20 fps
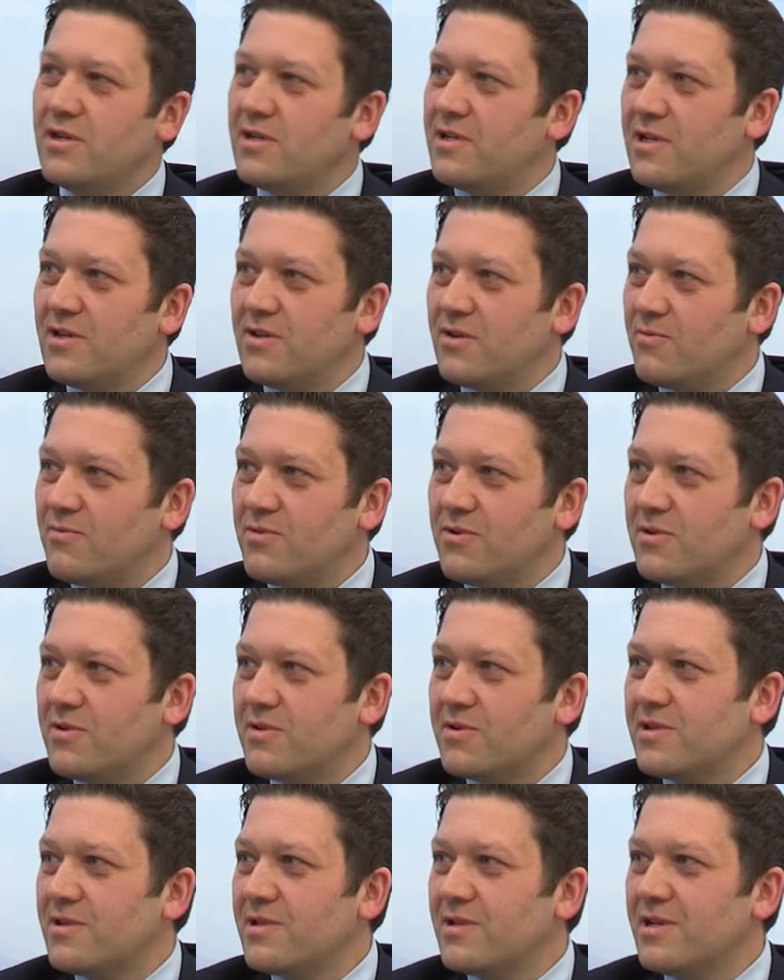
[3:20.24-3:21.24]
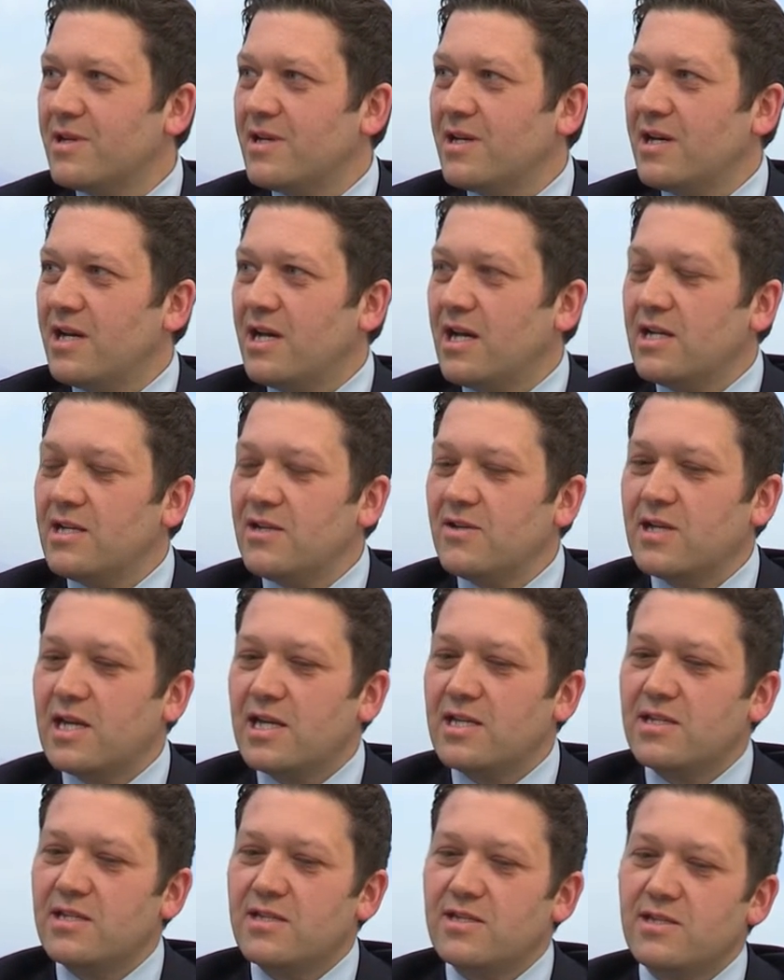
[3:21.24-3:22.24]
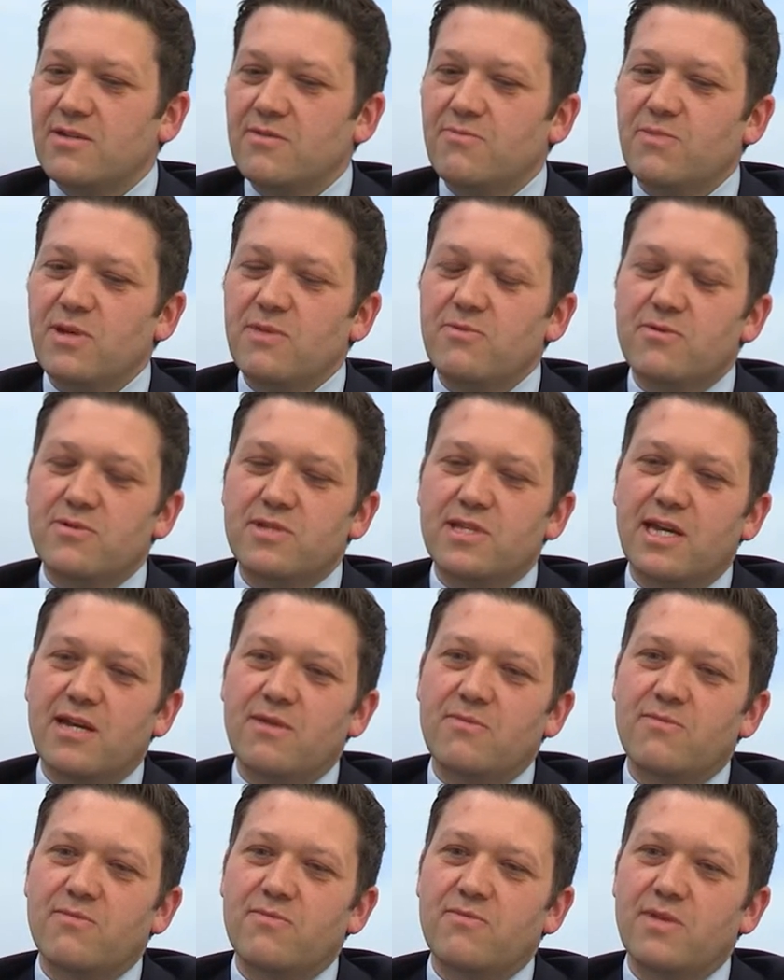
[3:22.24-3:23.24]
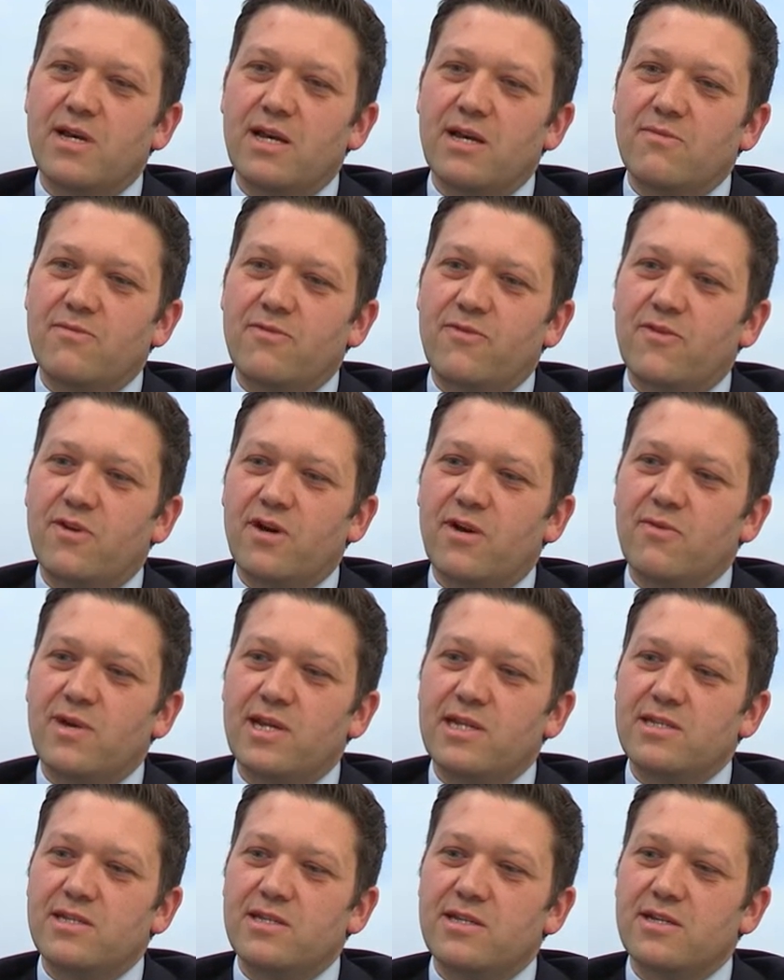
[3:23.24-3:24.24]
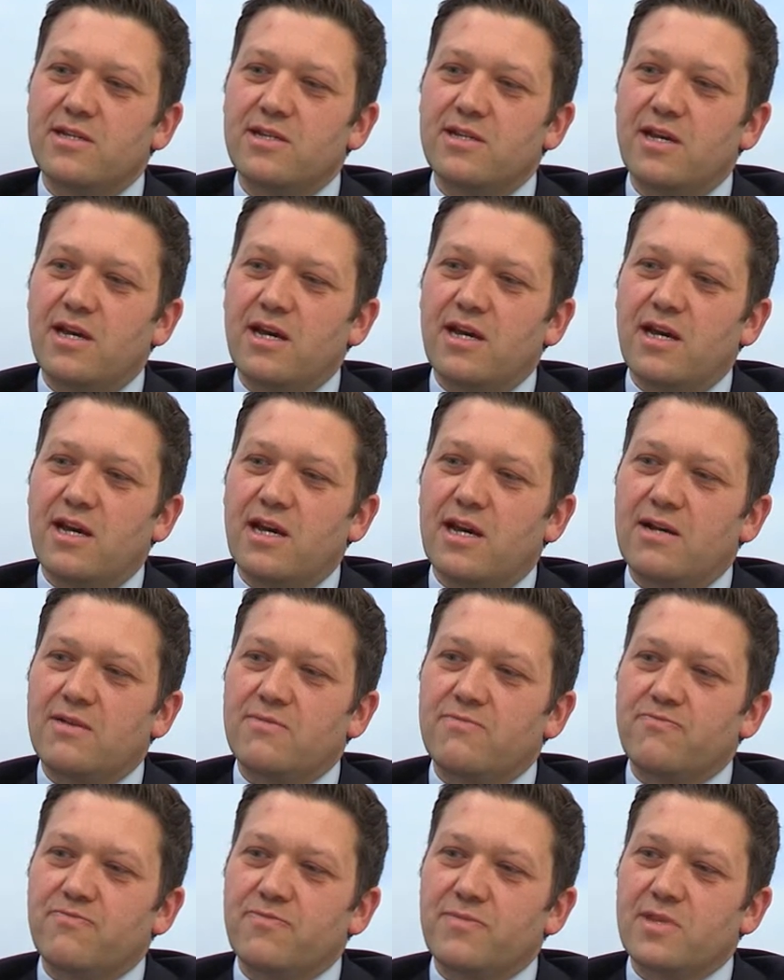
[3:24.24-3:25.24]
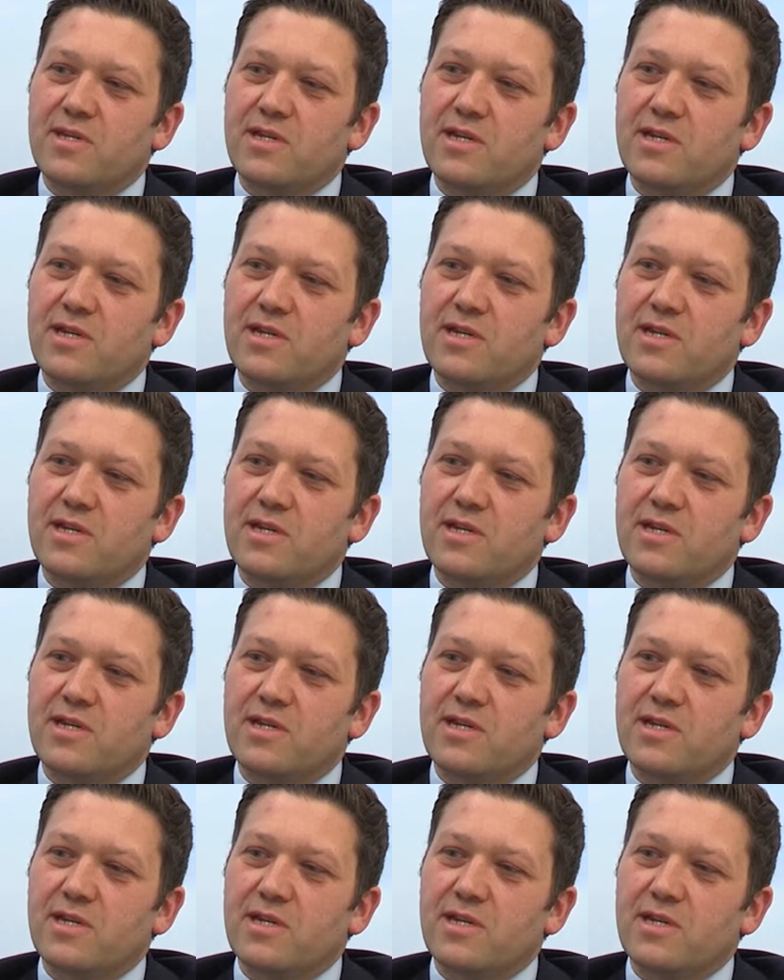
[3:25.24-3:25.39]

certainly not bored. Mm. And you get into, people were saying, before I went, that um,